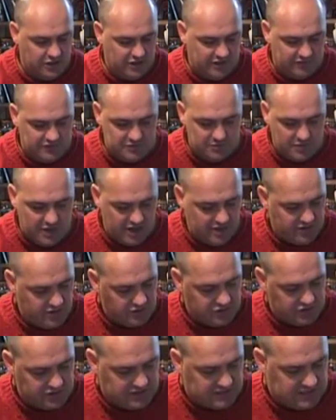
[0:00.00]
You have to buy
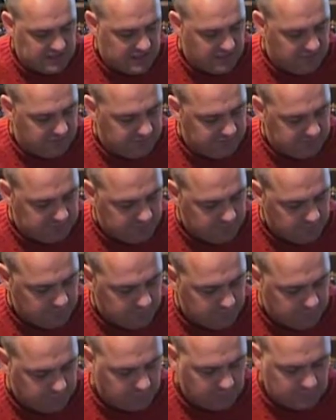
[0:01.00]
those yourself.
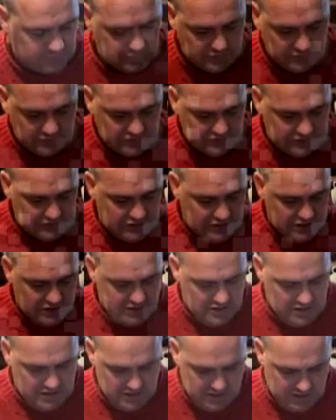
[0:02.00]

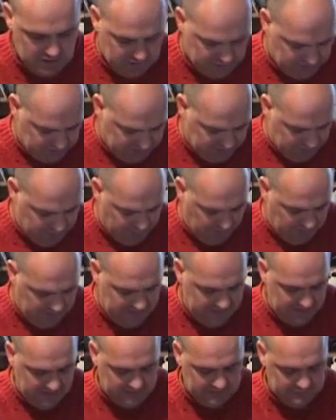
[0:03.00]
And just
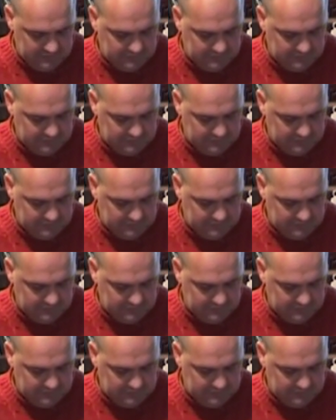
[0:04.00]
simply